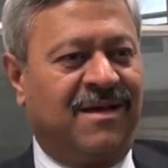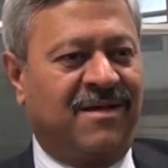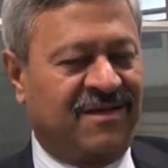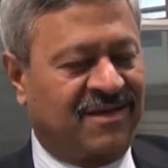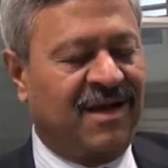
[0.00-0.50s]

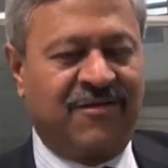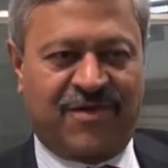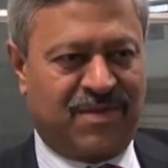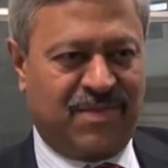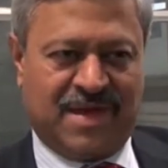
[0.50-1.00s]
result
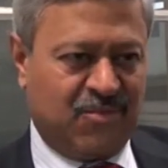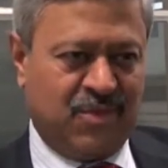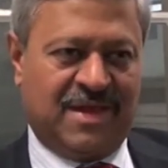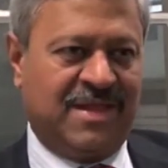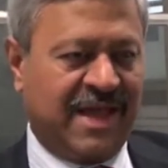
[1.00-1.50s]
from them,
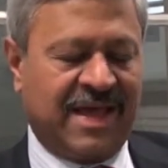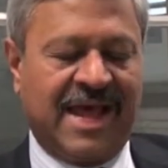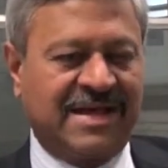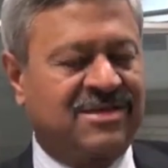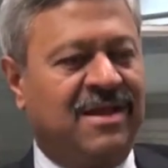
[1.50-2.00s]
when they can
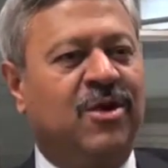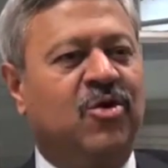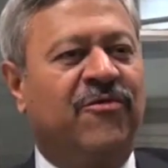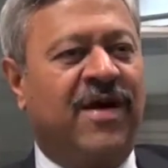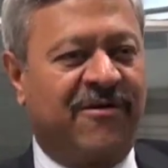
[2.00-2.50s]
actually
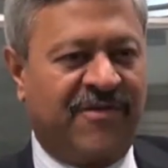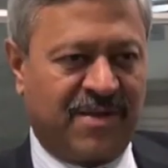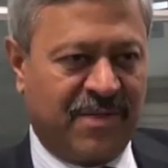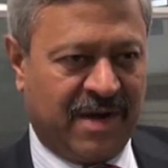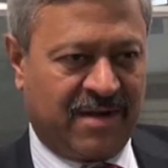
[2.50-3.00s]
do far,
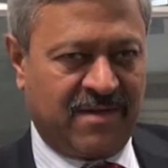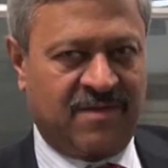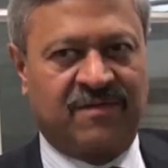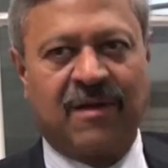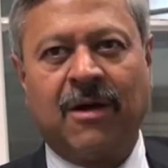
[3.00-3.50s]
far better.
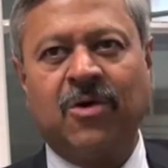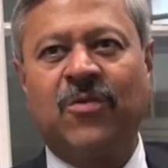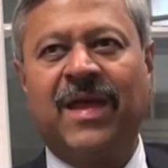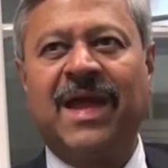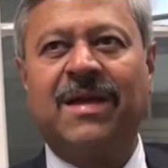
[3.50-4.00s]
So how do
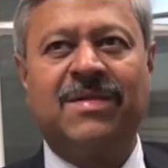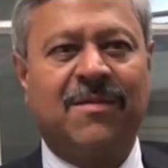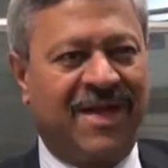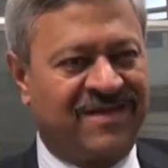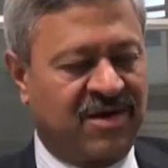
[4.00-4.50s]
we get the
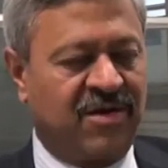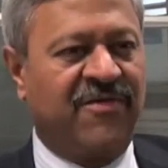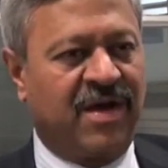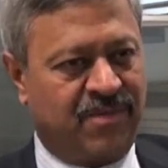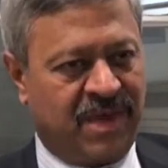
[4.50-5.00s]
best out
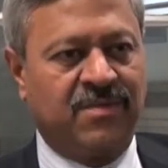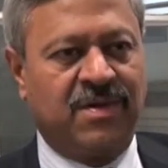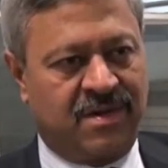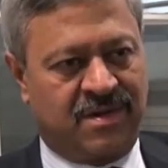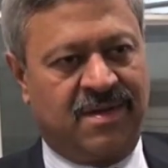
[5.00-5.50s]
of our
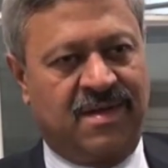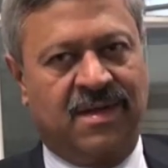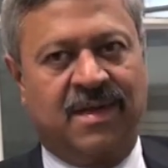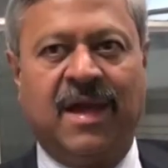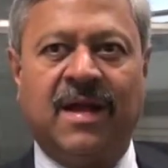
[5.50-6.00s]
people?
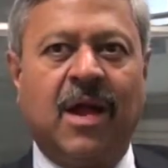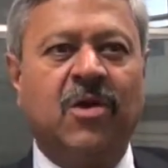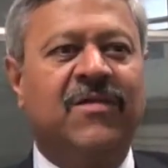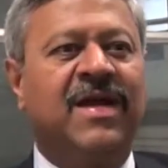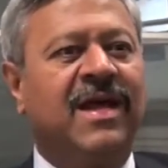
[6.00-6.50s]
And how
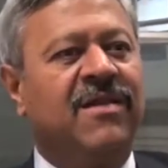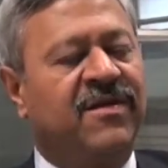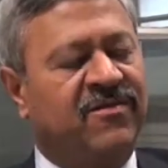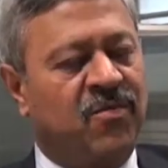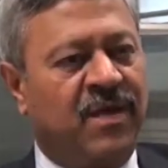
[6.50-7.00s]
do we
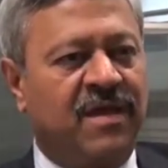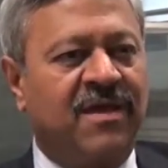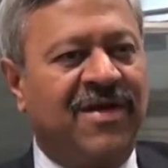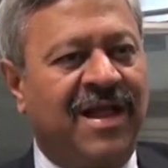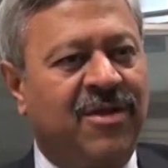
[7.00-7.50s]
deliver
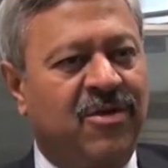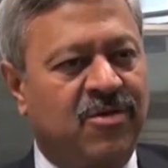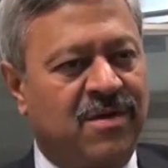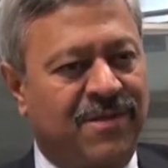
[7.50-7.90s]
superior value to the